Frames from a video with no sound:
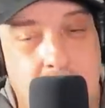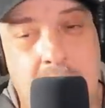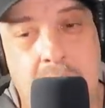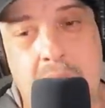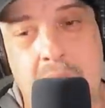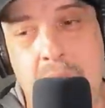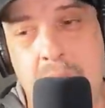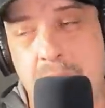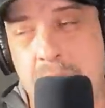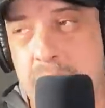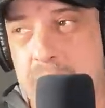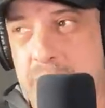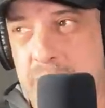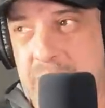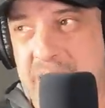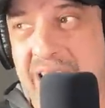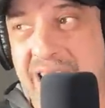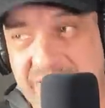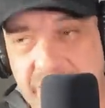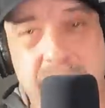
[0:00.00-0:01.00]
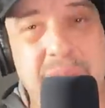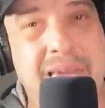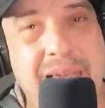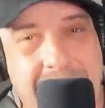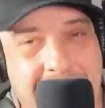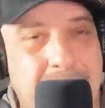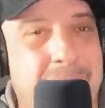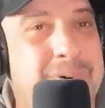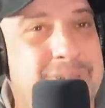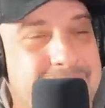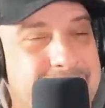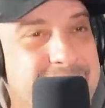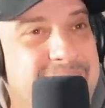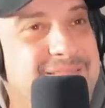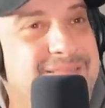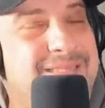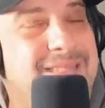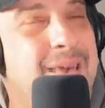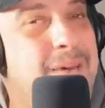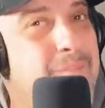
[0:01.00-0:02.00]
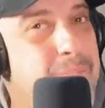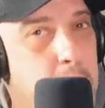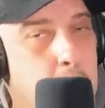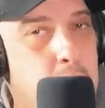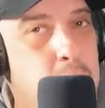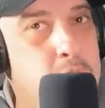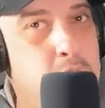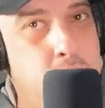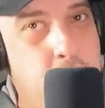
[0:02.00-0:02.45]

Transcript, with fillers: Um, the FBI believes that both